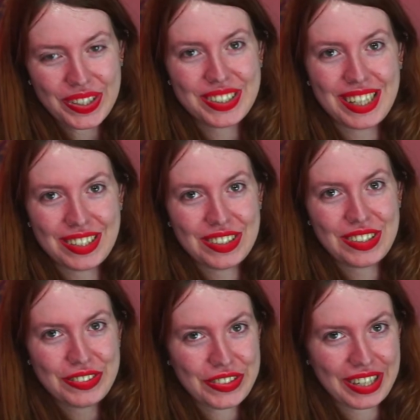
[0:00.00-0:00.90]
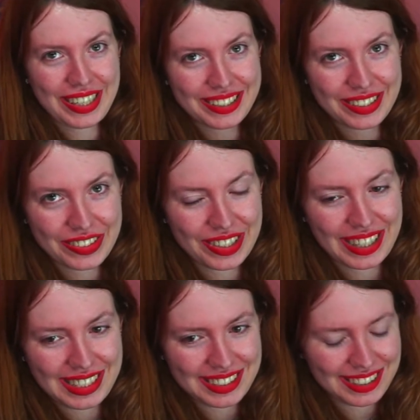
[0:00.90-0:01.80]
I don't know if you guys are gonna
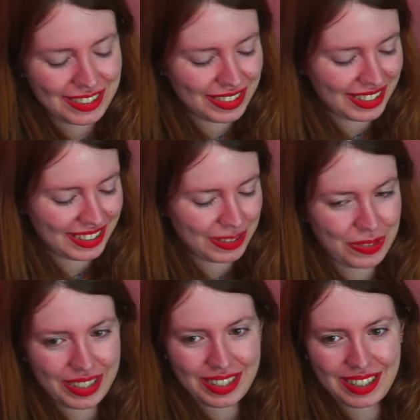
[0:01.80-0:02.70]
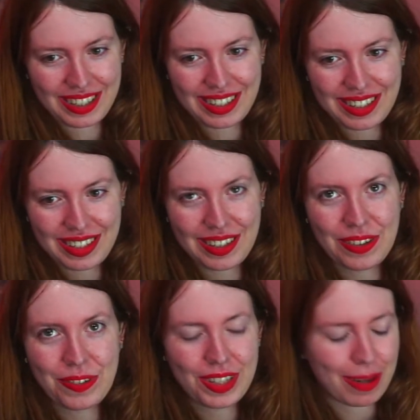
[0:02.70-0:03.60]
listen to this when
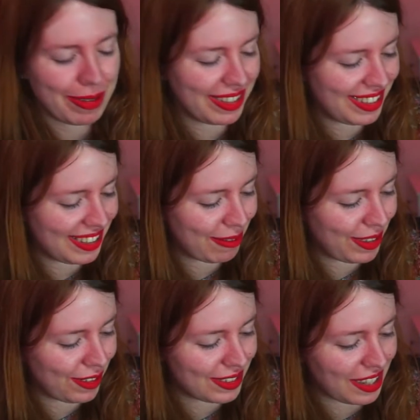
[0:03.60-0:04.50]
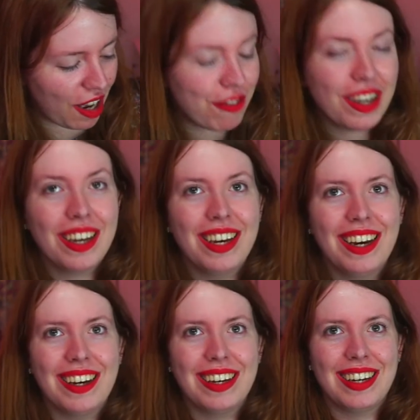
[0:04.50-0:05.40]
I'm editing the video and stuff.
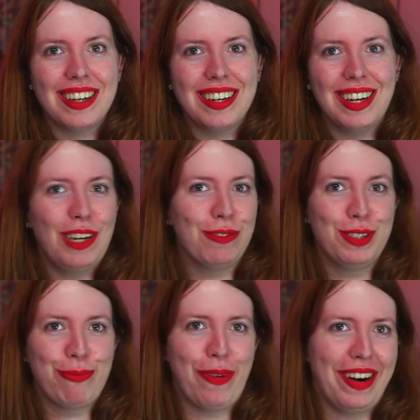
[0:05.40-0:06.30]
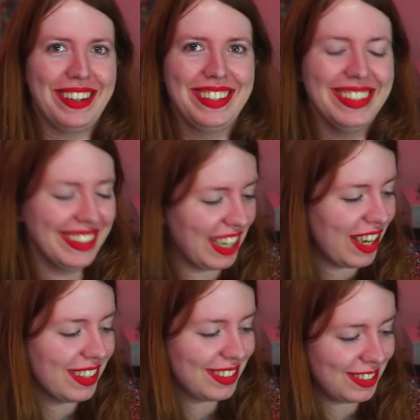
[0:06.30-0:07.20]
I love this part.
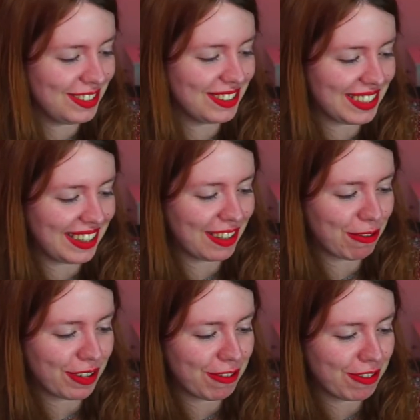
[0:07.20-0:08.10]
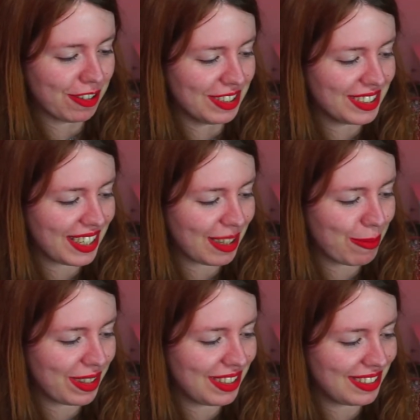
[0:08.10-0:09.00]
You say that rock and roll is dead,
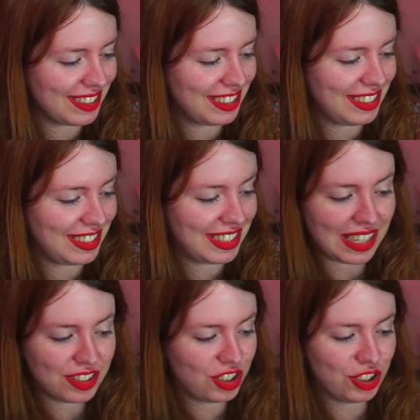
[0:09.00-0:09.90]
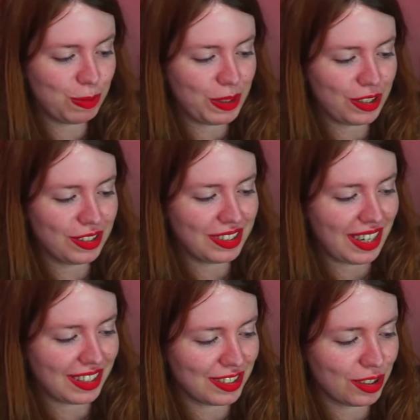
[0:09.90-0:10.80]
but is that just because it
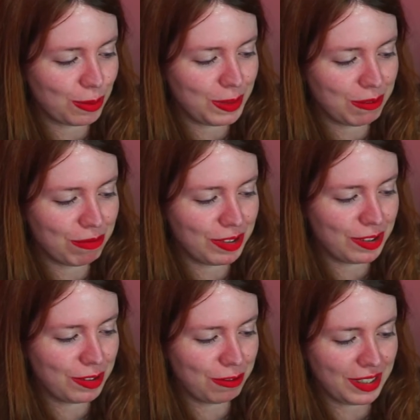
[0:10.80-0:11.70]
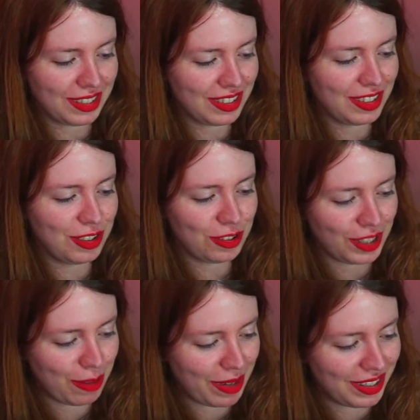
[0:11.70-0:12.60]
has not been resurrected in your
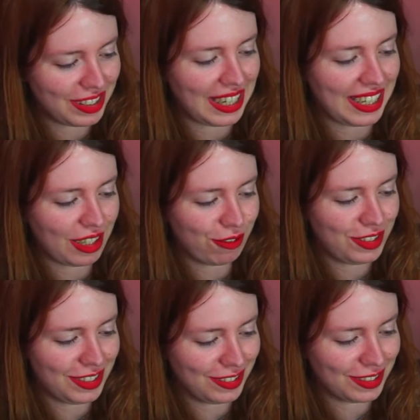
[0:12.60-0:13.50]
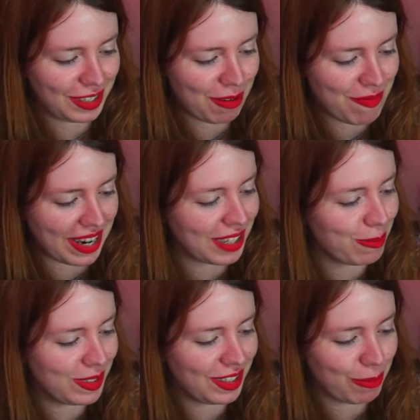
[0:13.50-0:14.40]
image? Like if Jesus came back
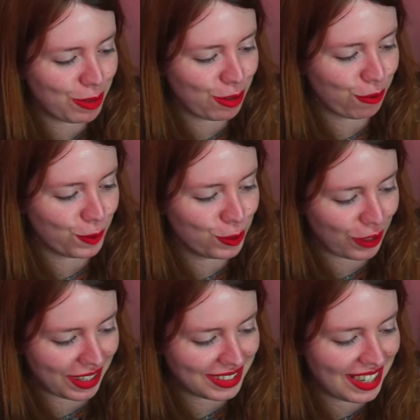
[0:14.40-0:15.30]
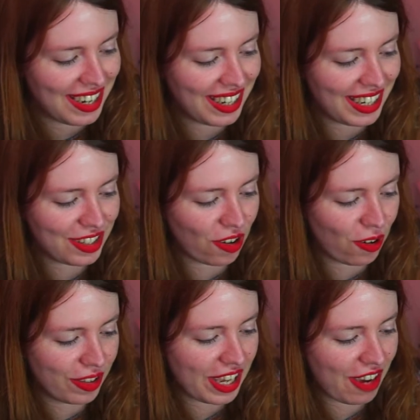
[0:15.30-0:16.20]
but in a beautiful dress and
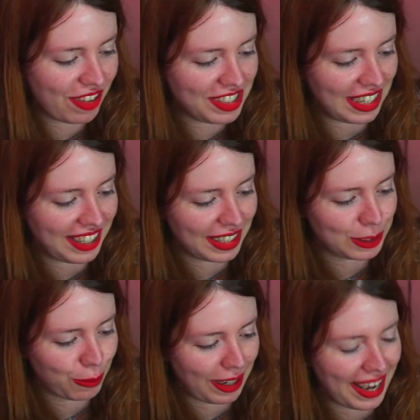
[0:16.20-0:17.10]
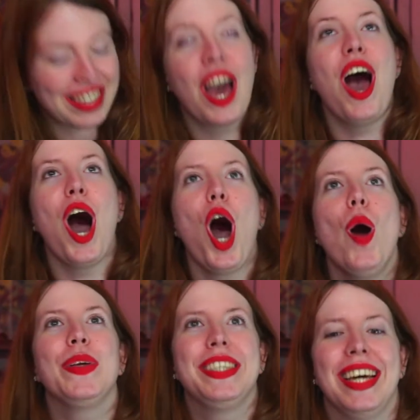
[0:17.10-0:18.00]
all the evangelicals were like,
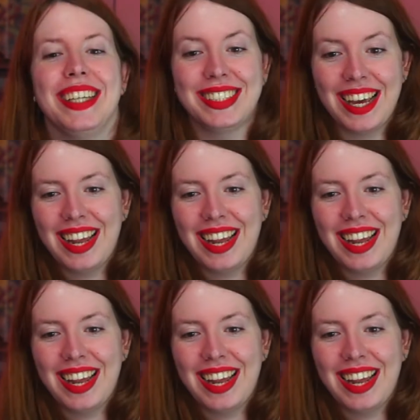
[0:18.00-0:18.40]
oh yes.